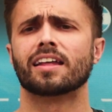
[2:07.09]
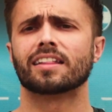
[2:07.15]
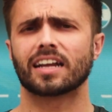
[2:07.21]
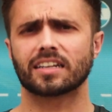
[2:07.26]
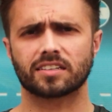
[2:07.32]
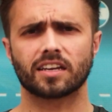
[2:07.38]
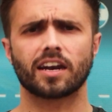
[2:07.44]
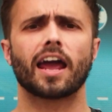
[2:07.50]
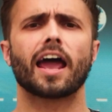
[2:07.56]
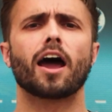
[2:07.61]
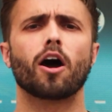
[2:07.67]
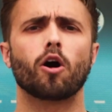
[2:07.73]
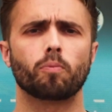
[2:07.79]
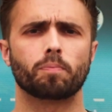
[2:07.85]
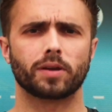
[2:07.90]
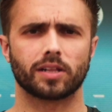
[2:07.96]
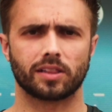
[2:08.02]
That's going to
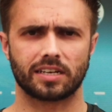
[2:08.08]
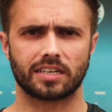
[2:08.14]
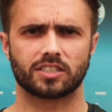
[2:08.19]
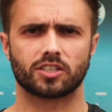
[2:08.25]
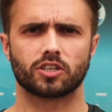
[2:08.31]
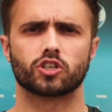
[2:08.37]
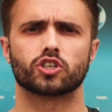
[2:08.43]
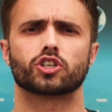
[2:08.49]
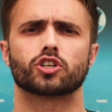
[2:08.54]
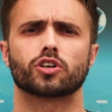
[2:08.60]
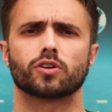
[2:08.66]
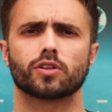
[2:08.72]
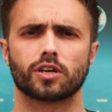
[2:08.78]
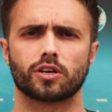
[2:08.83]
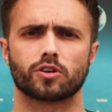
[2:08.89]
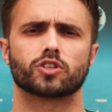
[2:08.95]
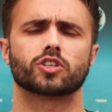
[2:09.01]
help at least ensure
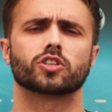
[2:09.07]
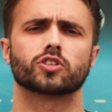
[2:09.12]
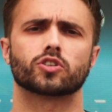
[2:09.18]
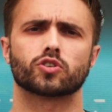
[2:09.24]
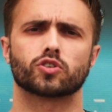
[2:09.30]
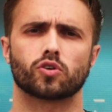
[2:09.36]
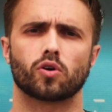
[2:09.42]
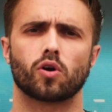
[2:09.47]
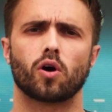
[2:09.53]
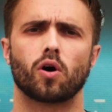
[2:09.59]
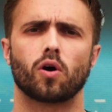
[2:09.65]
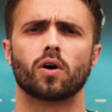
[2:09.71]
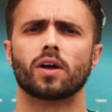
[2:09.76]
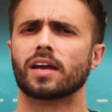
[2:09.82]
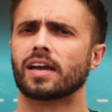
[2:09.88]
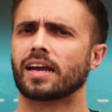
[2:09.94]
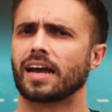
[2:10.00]
that your sensors are
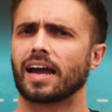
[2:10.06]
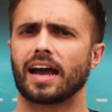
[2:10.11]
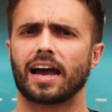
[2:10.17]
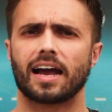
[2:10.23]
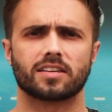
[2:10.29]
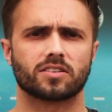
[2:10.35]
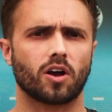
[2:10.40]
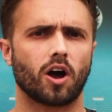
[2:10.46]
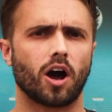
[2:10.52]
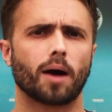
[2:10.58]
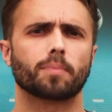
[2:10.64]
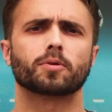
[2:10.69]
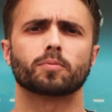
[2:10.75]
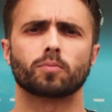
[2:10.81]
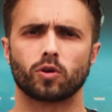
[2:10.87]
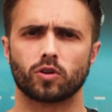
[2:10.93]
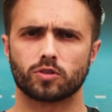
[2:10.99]
all as
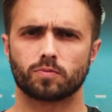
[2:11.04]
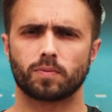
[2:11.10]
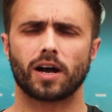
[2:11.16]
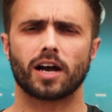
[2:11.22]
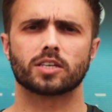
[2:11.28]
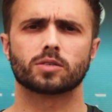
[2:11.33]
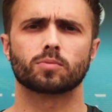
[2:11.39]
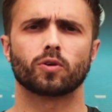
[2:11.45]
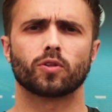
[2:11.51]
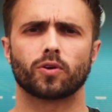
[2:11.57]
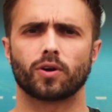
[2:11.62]
optimal as possible.